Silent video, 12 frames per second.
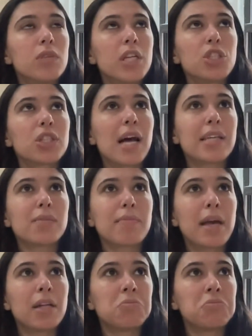each class
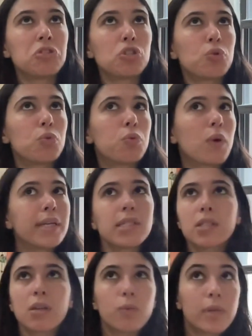met twice a